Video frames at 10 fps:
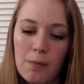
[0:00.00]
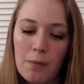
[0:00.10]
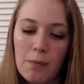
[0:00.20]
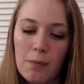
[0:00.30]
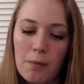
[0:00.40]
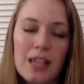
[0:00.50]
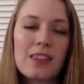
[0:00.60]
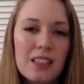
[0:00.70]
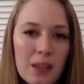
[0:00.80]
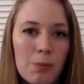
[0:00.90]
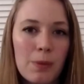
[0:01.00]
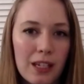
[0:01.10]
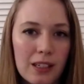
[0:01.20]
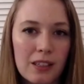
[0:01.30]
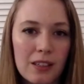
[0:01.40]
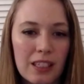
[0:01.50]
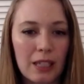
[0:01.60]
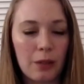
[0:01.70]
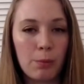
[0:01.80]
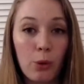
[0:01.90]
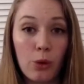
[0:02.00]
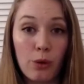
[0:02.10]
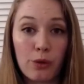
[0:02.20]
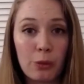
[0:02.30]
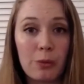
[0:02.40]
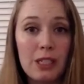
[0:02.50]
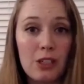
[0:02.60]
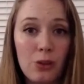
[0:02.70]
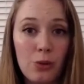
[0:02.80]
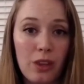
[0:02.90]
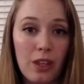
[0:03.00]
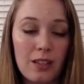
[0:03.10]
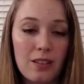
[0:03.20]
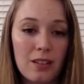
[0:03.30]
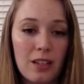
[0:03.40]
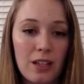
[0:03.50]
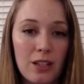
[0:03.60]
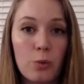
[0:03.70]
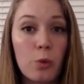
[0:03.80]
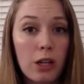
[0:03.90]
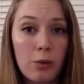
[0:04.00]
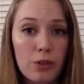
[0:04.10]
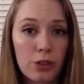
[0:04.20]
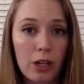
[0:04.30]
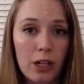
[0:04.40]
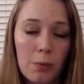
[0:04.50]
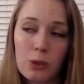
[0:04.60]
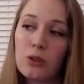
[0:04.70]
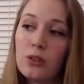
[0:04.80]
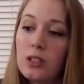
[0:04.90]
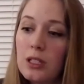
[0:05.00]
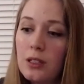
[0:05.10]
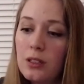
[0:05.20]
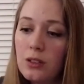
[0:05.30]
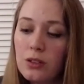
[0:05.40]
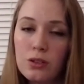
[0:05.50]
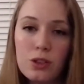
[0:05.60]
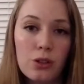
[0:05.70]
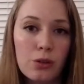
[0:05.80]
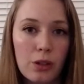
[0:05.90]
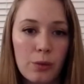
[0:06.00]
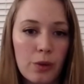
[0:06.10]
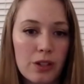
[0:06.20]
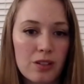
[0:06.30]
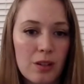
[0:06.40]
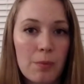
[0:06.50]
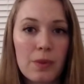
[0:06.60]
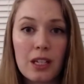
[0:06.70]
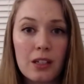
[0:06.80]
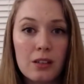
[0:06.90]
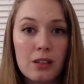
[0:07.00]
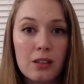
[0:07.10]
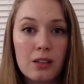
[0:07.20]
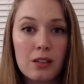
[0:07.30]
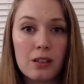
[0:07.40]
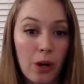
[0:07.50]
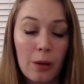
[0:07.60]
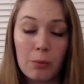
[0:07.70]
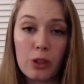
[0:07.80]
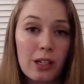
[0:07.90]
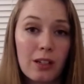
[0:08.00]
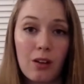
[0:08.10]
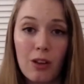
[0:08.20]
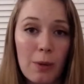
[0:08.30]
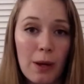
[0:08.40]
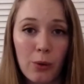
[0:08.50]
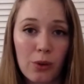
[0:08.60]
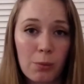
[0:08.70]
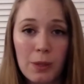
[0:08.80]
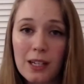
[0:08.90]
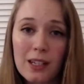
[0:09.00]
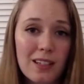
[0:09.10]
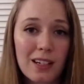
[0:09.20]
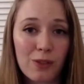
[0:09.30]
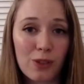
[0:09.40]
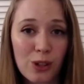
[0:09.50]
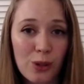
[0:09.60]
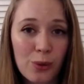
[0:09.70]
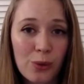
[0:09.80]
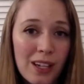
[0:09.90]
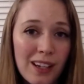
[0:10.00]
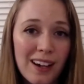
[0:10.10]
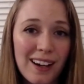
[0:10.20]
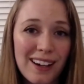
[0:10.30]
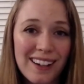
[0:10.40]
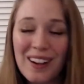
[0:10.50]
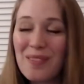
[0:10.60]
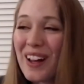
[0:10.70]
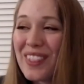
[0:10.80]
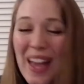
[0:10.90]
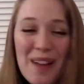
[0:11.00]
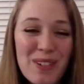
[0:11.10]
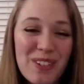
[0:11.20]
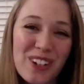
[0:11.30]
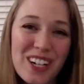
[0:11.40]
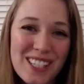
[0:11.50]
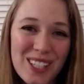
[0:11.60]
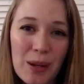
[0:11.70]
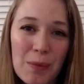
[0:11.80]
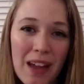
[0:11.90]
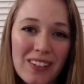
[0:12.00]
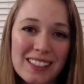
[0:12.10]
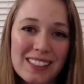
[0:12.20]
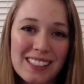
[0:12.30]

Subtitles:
But I think the big like pull for me to do this is, one, it was a great opportunity. Two, it was something new. I'm learning all about orthopedics. I never knew about that before. So I'm having to,